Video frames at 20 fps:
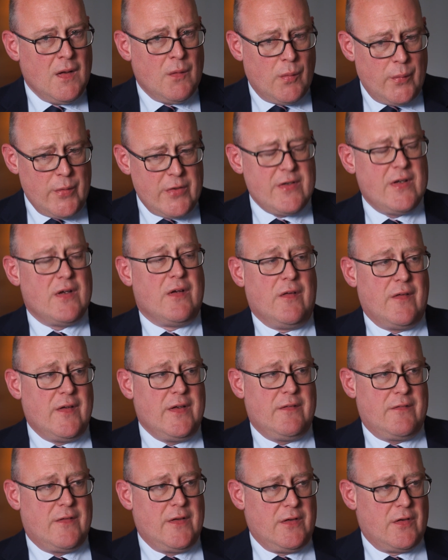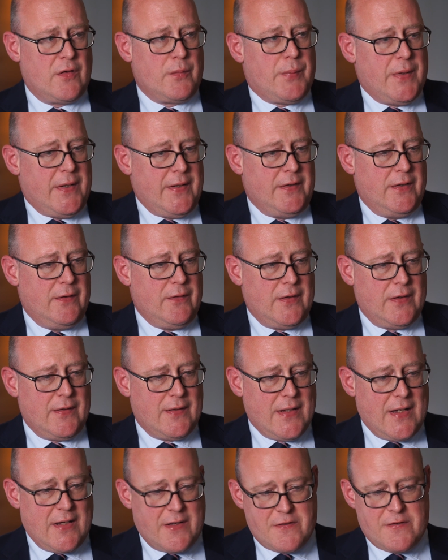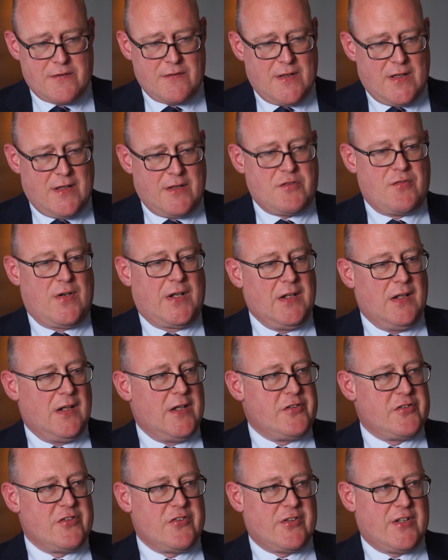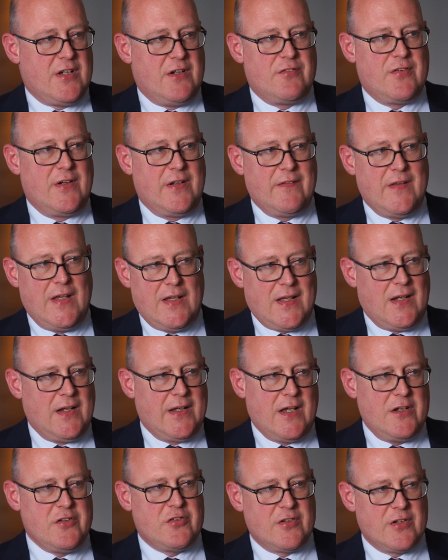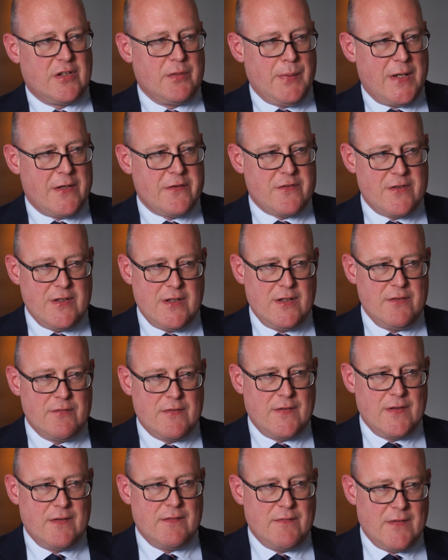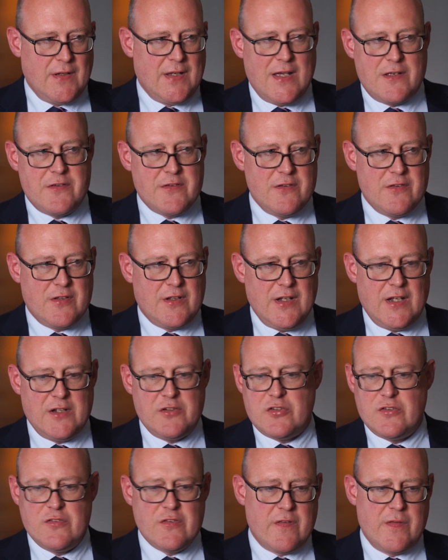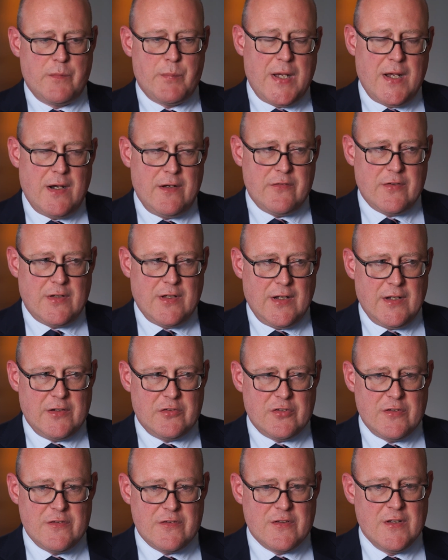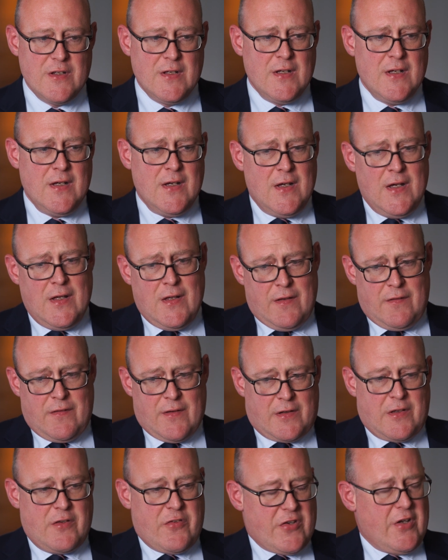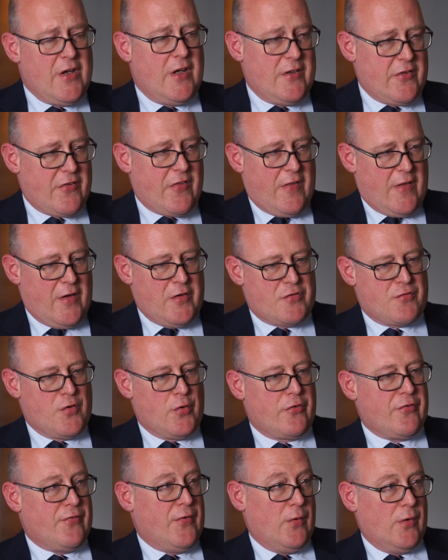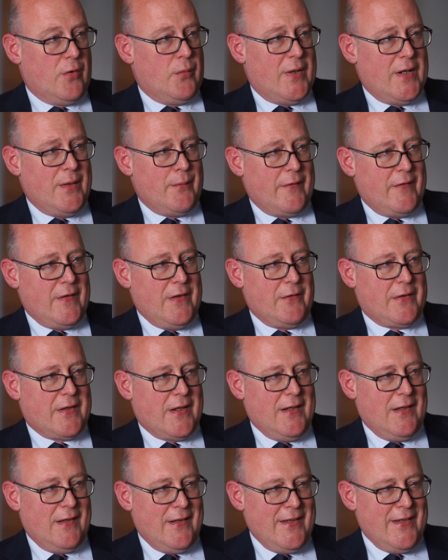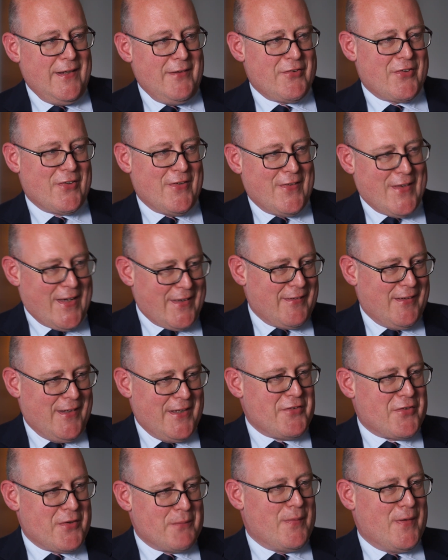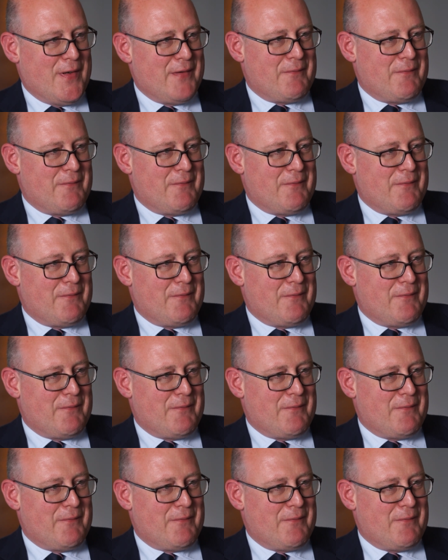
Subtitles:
Well, we do. The European Union has regulations covering the allocation of capacity over the gas interconnections and the power interconnections. The concern is that those rules fall away when the UK leaves, and that leaves a